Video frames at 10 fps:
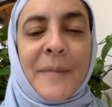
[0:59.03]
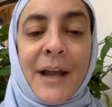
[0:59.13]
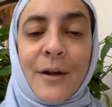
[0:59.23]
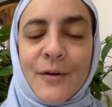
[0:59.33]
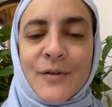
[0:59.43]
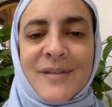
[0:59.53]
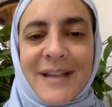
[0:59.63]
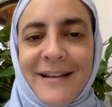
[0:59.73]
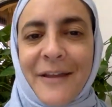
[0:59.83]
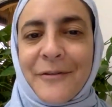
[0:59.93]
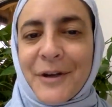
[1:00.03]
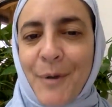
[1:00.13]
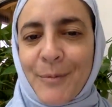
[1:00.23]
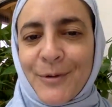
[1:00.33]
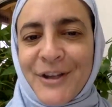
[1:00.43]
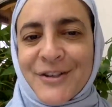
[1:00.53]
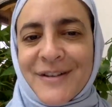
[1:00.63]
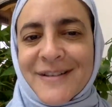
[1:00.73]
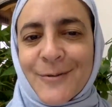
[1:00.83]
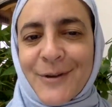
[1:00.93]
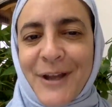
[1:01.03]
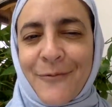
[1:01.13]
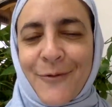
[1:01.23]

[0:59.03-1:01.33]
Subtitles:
I also study ethnic populations looking